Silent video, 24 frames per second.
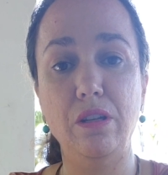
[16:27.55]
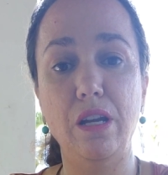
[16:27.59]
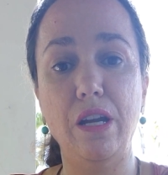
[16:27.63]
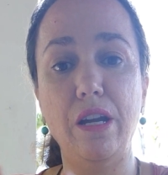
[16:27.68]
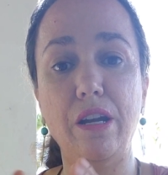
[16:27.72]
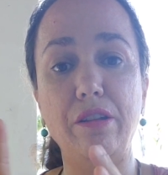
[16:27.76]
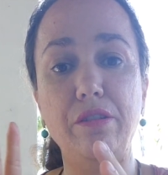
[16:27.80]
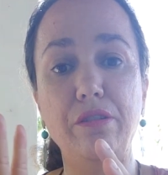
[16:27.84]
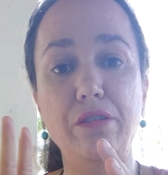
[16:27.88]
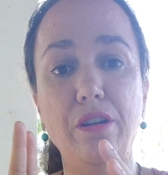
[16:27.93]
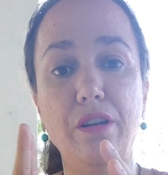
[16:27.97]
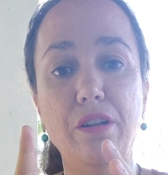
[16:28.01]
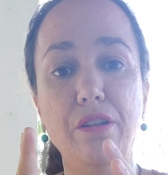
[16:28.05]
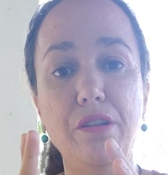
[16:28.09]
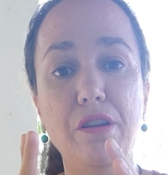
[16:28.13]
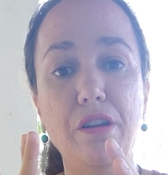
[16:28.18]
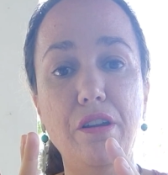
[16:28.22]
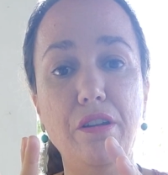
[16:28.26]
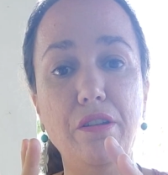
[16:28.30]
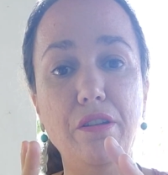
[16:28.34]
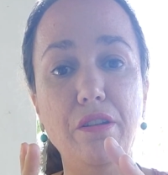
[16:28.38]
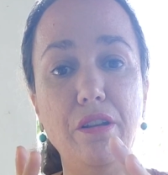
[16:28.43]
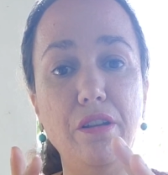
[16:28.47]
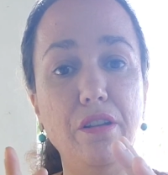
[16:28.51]
And
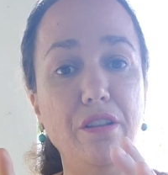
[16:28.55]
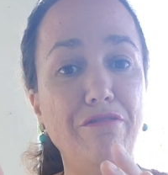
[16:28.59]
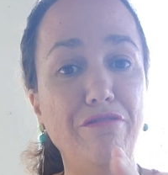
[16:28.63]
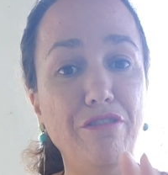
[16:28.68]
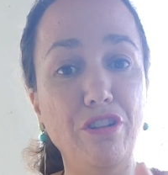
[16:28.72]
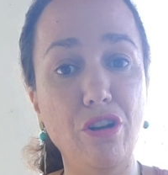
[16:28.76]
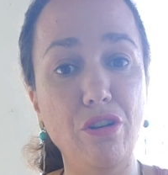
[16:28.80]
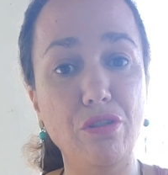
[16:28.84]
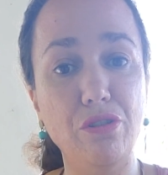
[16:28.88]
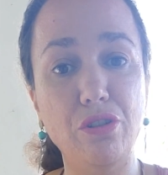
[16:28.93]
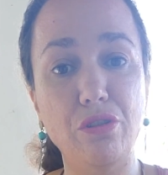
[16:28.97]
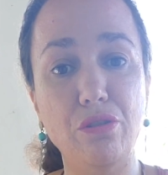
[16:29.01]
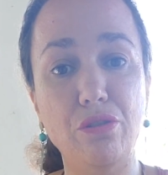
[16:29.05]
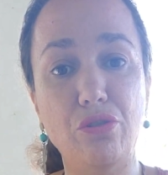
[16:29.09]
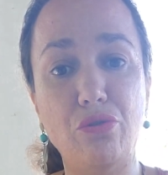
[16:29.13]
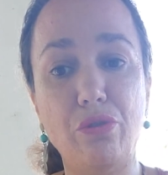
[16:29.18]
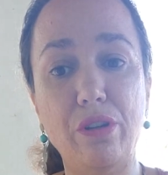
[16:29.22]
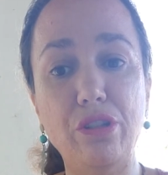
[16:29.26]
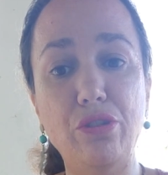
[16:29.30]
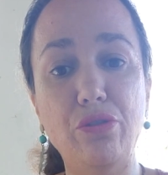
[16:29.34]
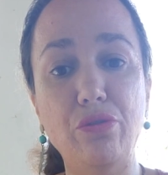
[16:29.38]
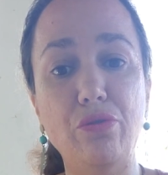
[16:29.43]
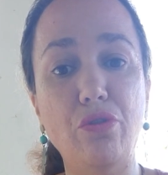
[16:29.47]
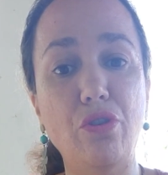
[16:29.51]
if not,
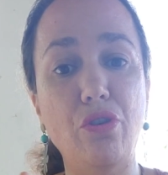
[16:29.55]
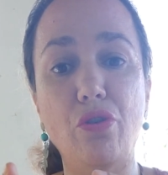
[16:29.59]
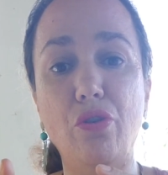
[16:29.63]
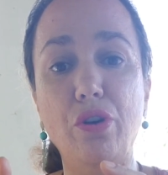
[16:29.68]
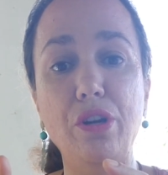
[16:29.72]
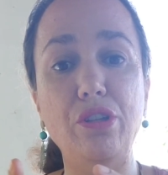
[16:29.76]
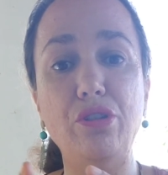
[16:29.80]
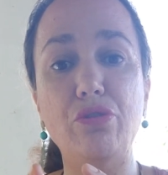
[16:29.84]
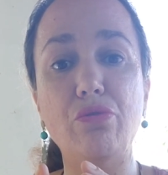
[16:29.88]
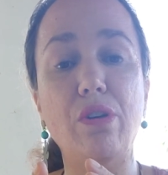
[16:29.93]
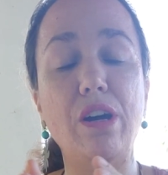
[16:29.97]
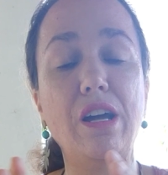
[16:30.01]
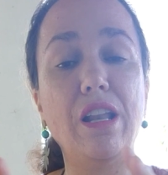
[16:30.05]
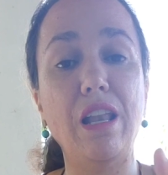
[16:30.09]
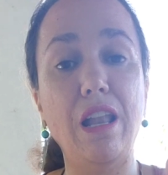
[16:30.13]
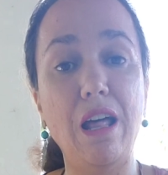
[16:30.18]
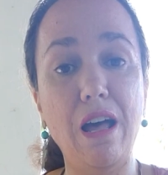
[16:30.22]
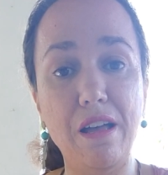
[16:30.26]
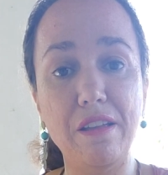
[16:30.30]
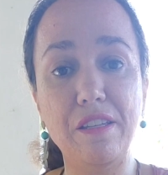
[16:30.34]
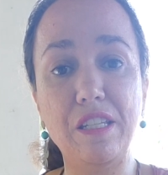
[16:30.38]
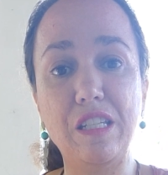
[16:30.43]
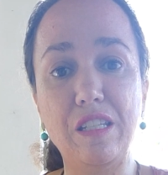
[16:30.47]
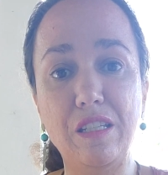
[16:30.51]
try to go into a
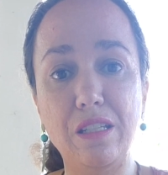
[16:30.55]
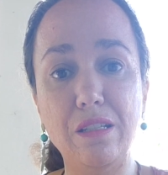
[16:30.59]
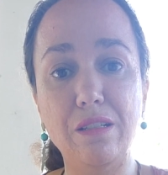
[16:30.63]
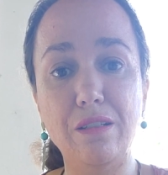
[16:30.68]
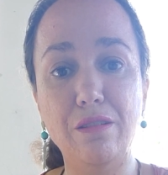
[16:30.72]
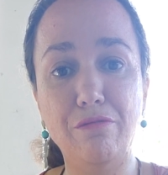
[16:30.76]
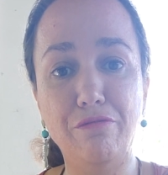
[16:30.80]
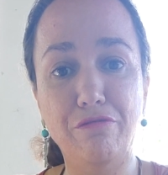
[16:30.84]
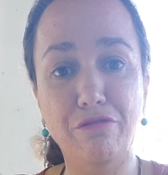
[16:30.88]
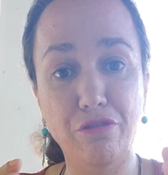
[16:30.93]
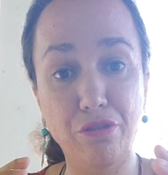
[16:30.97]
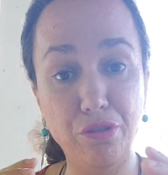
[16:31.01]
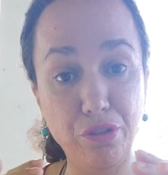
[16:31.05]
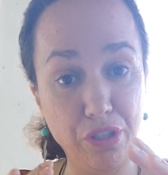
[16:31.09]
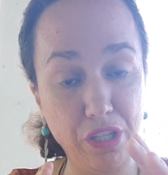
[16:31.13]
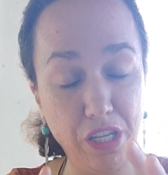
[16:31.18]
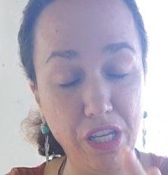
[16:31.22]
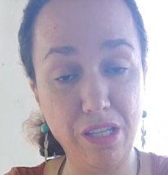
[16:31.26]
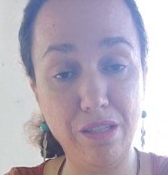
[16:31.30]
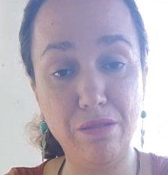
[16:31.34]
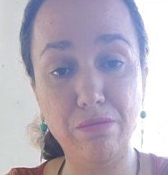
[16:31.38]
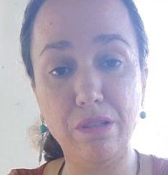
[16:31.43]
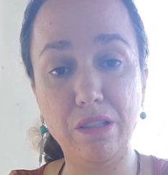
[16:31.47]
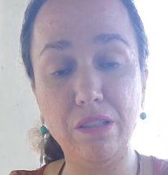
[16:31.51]
class for
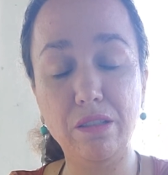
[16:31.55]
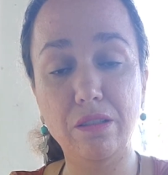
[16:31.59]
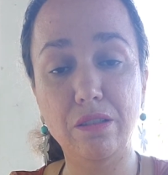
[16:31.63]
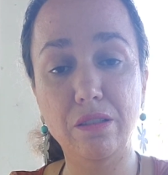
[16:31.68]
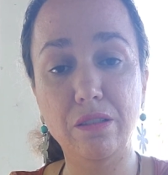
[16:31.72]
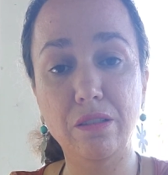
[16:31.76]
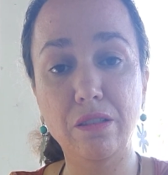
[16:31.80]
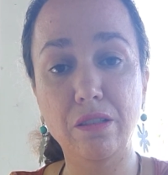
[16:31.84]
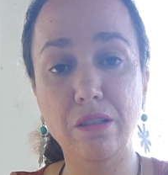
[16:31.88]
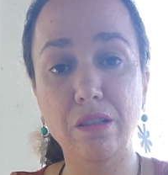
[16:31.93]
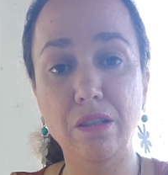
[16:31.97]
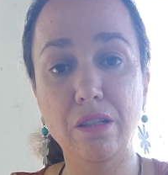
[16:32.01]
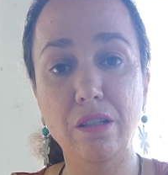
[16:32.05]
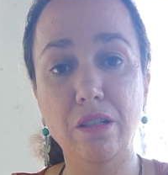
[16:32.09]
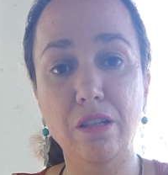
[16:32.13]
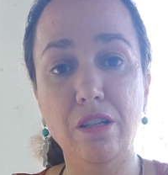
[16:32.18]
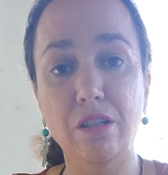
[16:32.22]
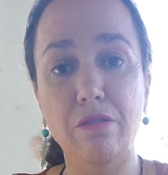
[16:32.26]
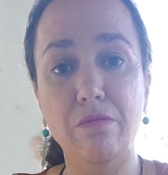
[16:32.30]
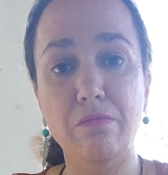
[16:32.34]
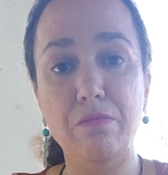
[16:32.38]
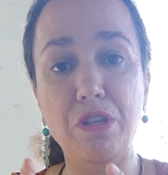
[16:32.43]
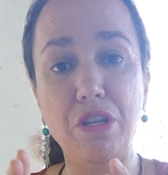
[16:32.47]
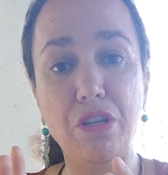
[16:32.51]
this one.
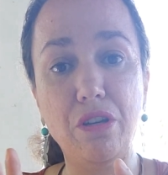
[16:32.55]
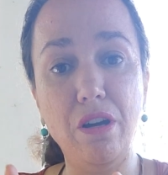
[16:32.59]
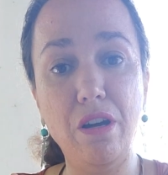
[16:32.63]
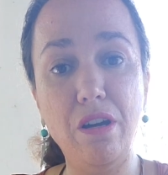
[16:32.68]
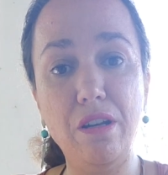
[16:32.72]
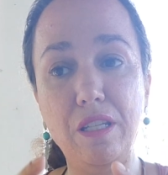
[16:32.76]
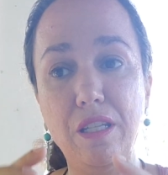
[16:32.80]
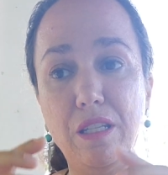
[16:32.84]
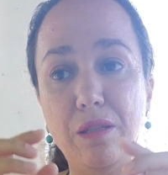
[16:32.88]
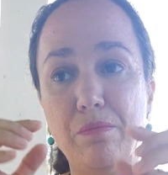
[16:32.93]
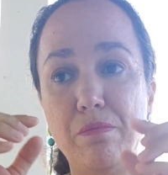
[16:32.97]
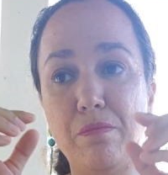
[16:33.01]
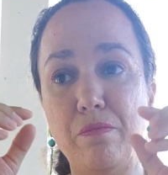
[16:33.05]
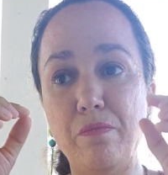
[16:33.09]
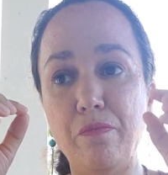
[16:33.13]
Because